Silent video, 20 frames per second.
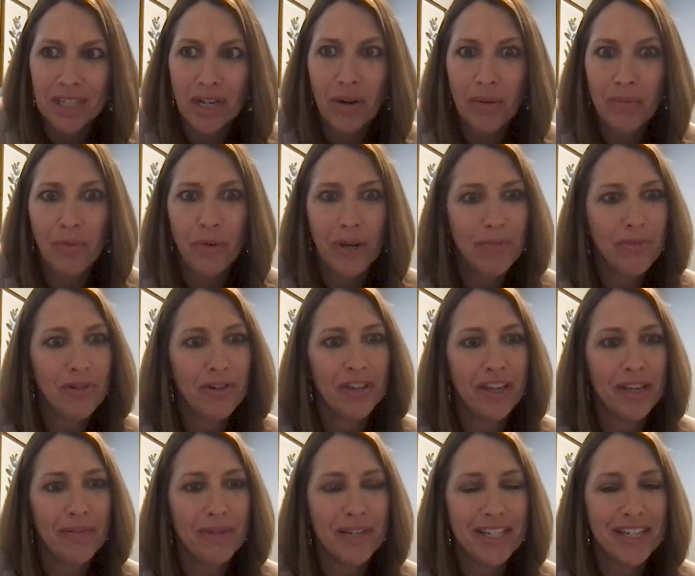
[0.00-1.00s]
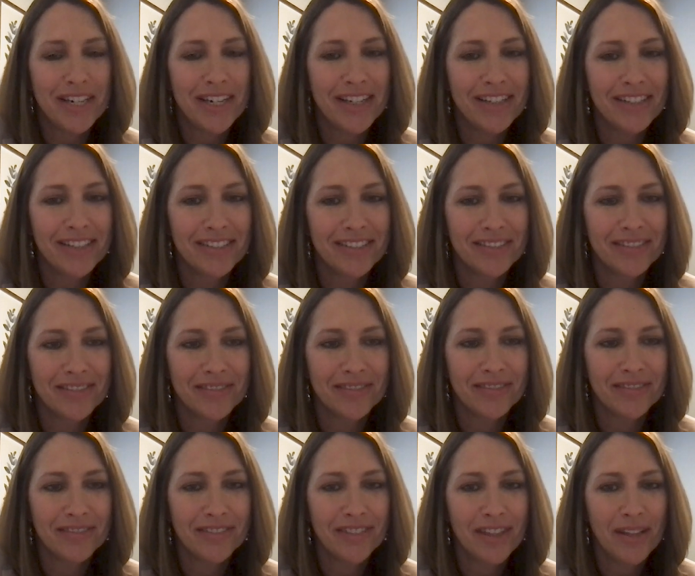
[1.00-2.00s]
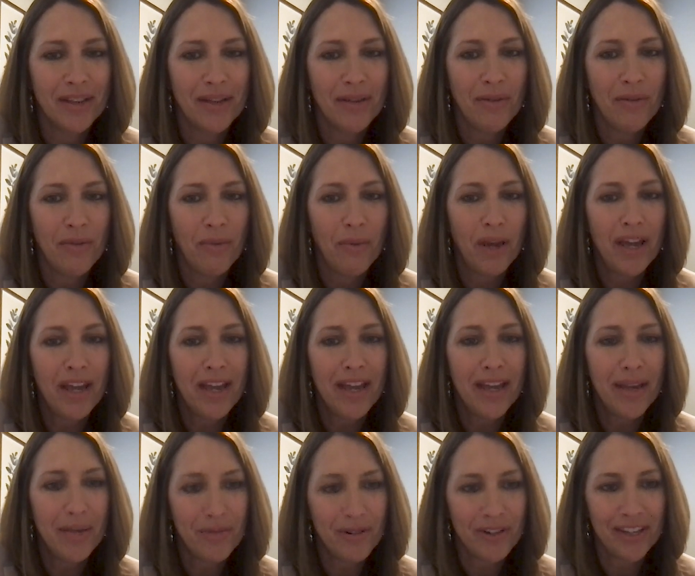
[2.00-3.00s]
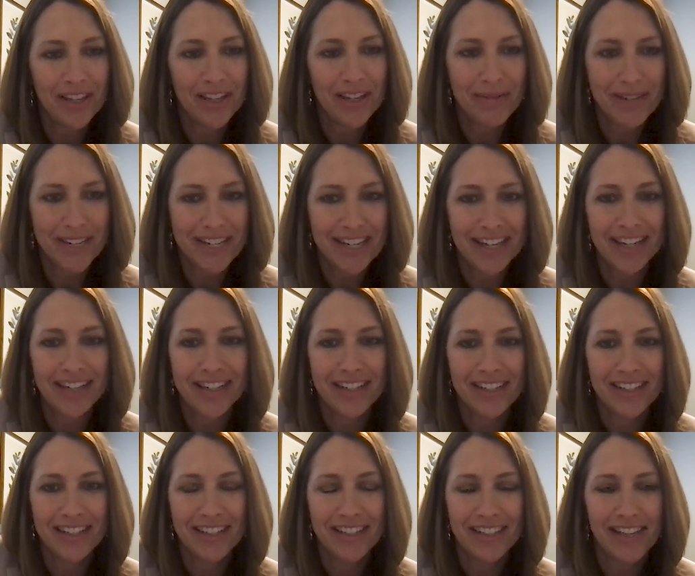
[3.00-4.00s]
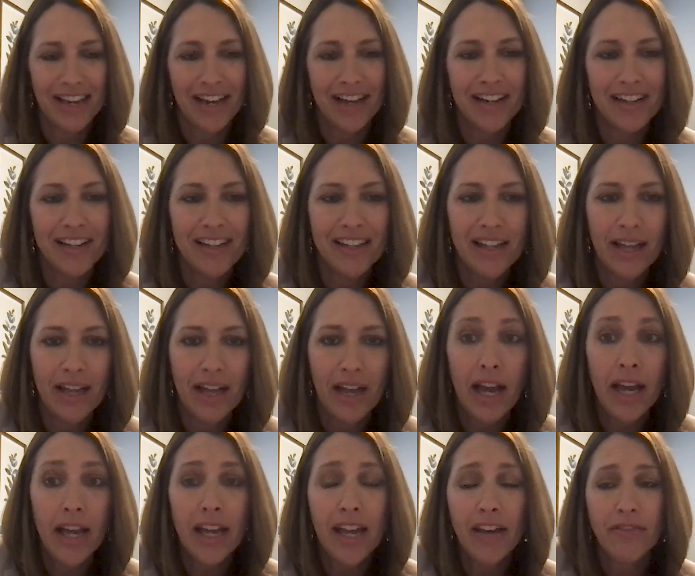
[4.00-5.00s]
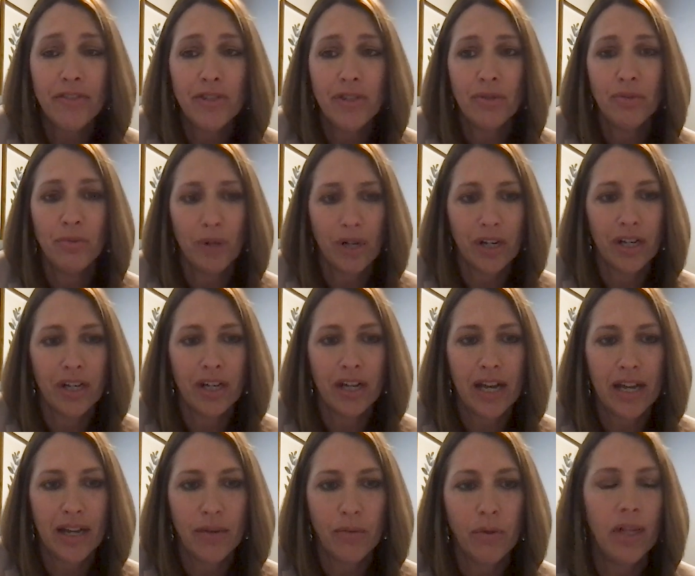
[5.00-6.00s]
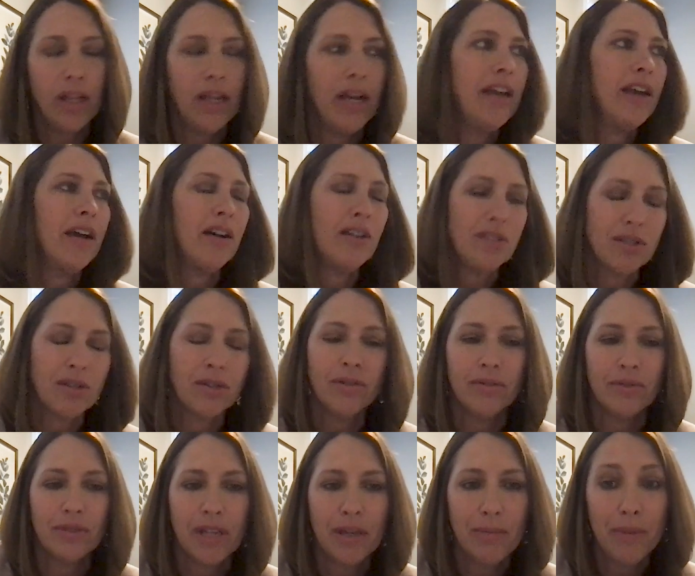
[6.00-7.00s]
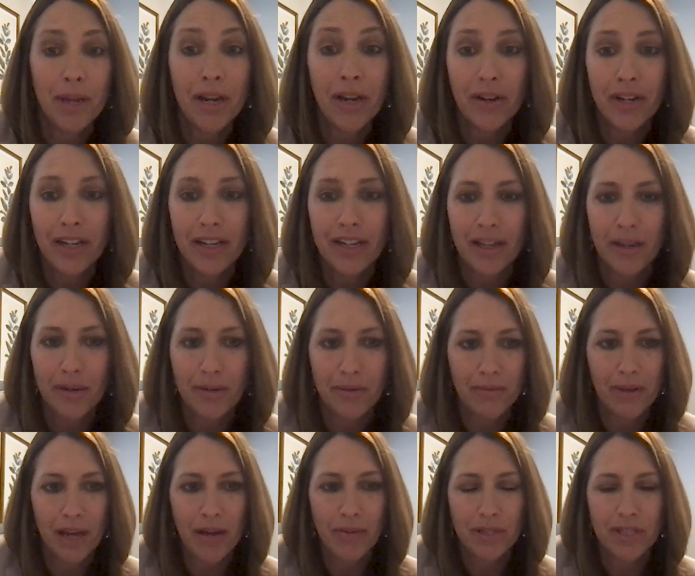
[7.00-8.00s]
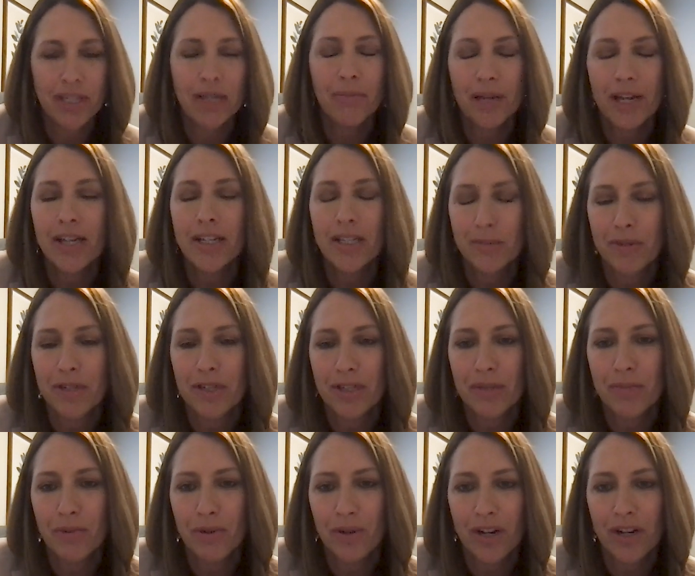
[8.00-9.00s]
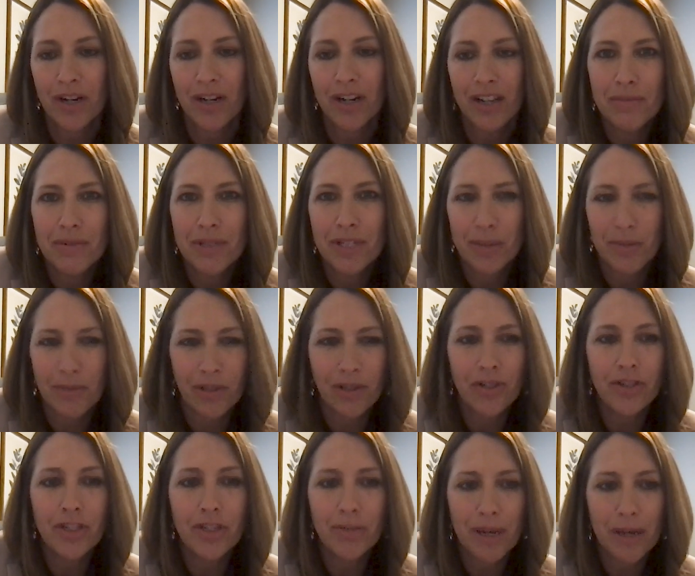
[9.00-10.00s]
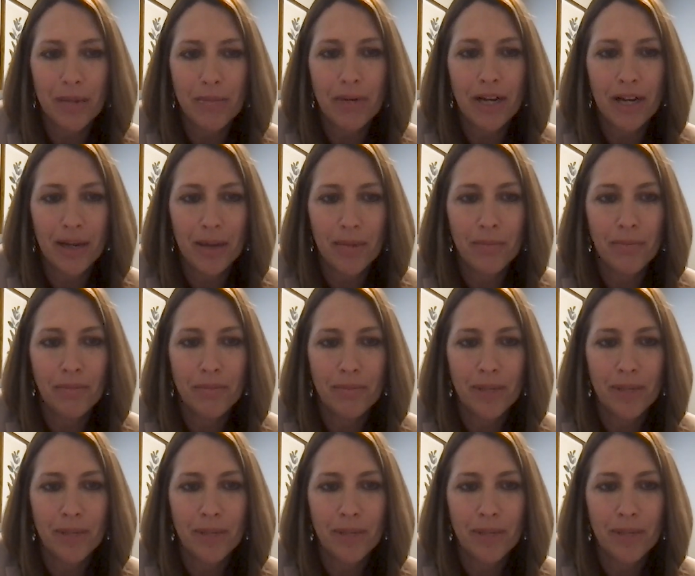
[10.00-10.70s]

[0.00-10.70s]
Oh, I'm way more like my dad. Way more like my dad. Yeah. I have to work on, well, I also am married and I would say my husband is more similar to my mom.